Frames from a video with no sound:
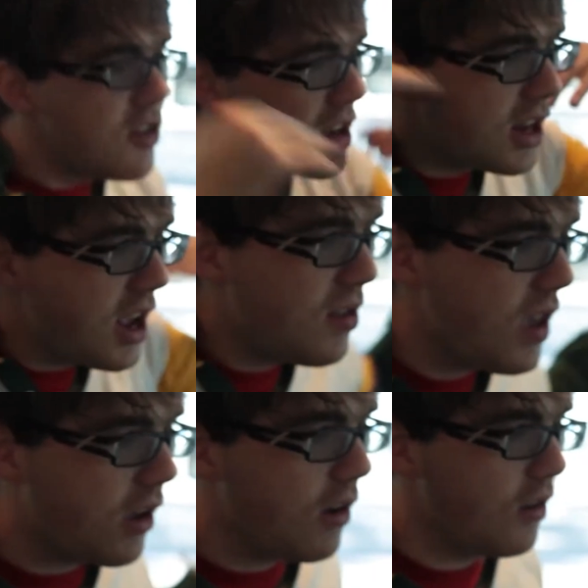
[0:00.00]
and you can hear
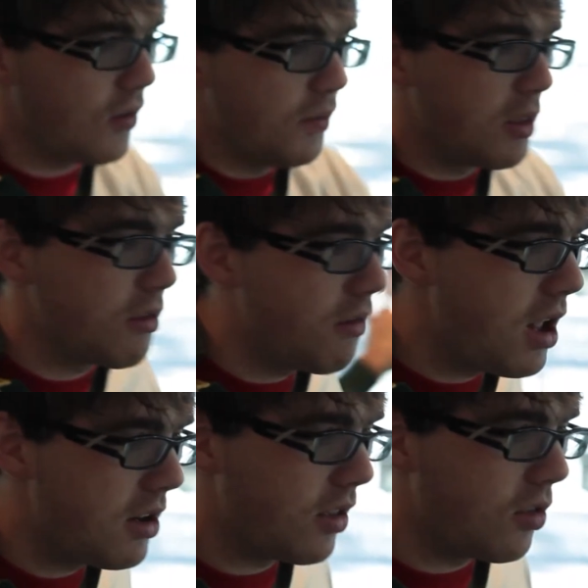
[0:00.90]
the echoes from your
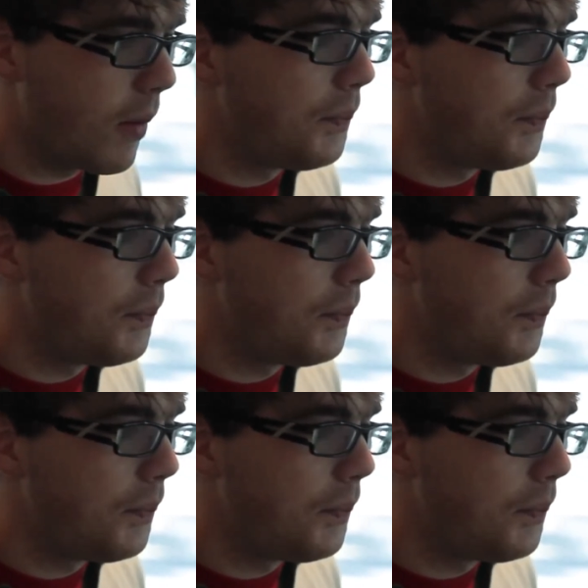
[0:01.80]
surroundings.